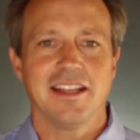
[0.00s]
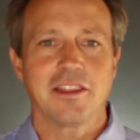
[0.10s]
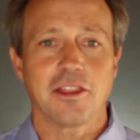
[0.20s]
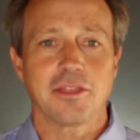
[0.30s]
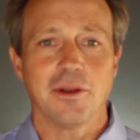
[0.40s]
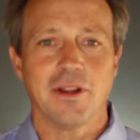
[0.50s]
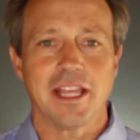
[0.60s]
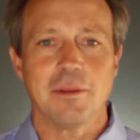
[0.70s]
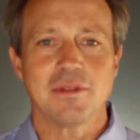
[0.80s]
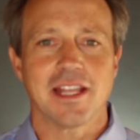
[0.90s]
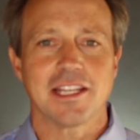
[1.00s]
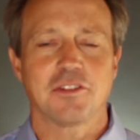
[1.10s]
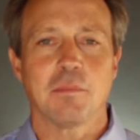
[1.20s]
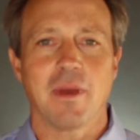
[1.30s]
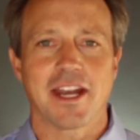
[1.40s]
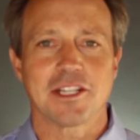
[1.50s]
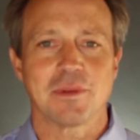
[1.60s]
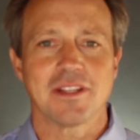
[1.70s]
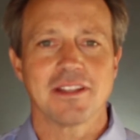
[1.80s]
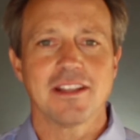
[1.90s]
The third M stands for
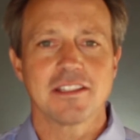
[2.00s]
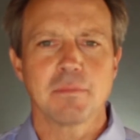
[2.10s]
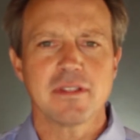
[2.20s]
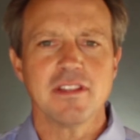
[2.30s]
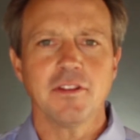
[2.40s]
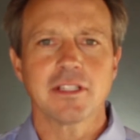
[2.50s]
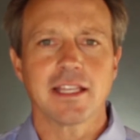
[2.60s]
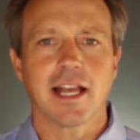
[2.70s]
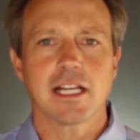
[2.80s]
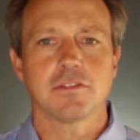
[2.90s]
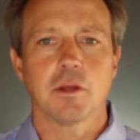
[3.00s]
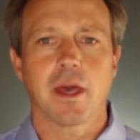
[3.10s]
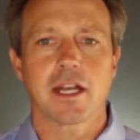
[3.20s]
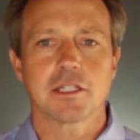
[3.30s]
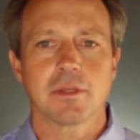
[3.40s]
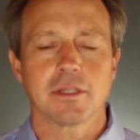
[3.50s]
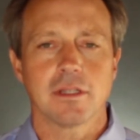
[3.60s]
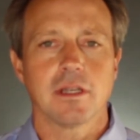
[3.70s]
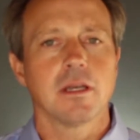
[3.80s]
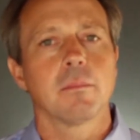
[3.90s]
management, specifically cash flow management.
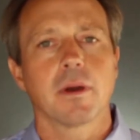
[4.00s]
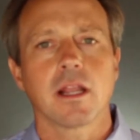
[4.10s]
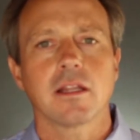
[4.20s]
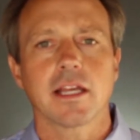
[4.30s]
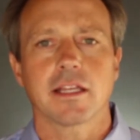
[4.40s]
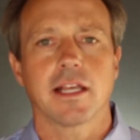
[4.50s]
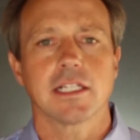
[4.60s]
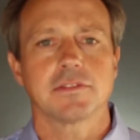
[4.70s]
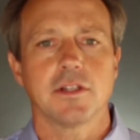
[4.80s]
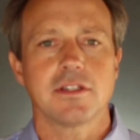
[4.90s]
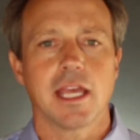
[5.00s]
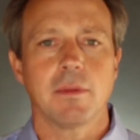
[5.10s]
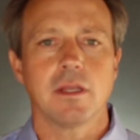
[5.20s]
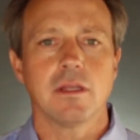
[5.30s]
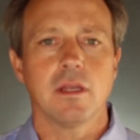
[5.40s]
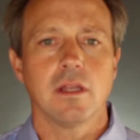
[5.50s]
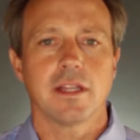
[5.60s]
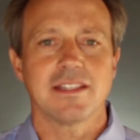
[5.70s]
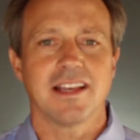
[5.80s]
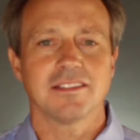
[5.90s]
But unlike a cash flow statement
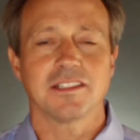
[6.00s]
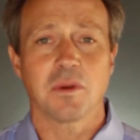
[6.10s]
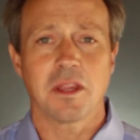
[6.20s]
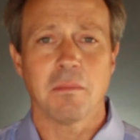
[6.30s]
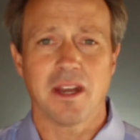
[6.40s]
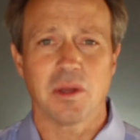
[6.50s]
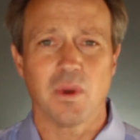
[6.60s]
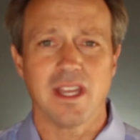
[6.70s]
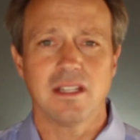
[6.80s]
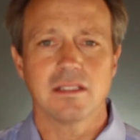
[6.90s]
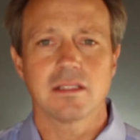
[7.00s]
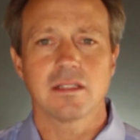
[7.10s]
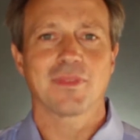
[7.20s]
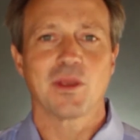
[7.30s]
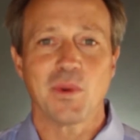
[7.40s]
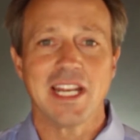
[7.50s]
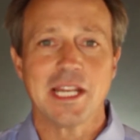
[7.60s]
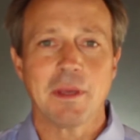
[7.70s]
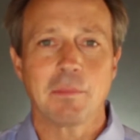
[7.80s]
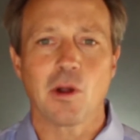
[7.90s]
that tells us where the money went, we need
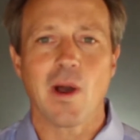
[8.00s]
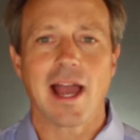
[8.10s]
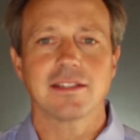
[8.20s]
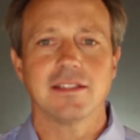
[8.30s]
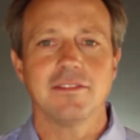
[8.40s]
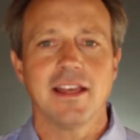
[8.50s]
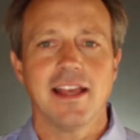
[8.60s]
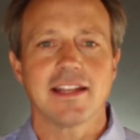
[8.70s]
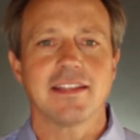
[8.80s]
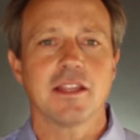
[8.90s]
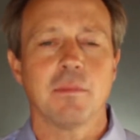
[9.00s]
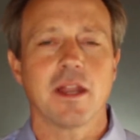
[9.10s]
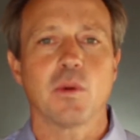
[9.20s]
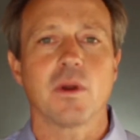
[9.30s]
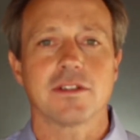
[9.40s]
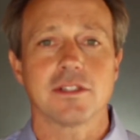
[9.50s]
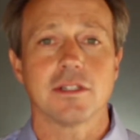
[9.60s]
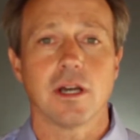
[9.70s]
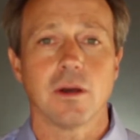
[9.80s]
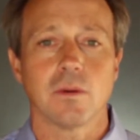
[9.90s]
to be proactive and tell the money where to
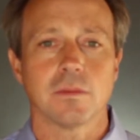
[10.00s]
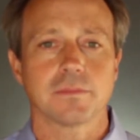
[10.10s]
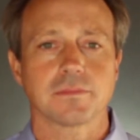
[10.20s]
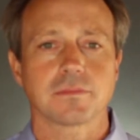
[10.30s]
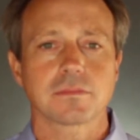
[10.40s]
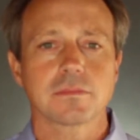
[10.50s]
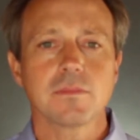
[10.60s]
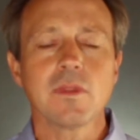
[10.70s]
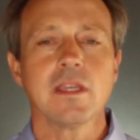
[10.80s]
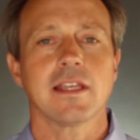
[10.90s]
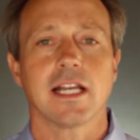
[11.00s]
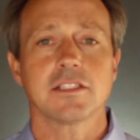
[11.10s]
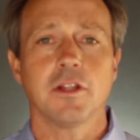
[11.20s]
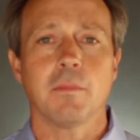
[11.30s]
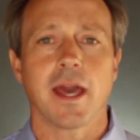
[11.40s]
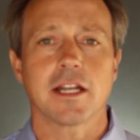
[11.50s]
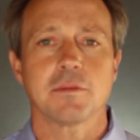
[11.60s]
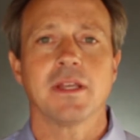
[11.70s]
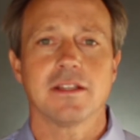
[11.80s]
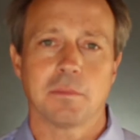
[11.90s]
go. Cash flow
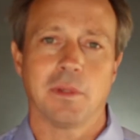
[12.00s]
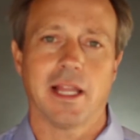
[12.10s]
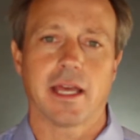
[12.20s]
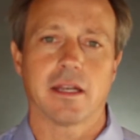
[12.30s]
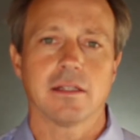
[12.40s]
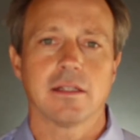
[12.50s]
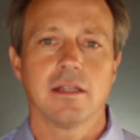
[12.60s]
management is a plan.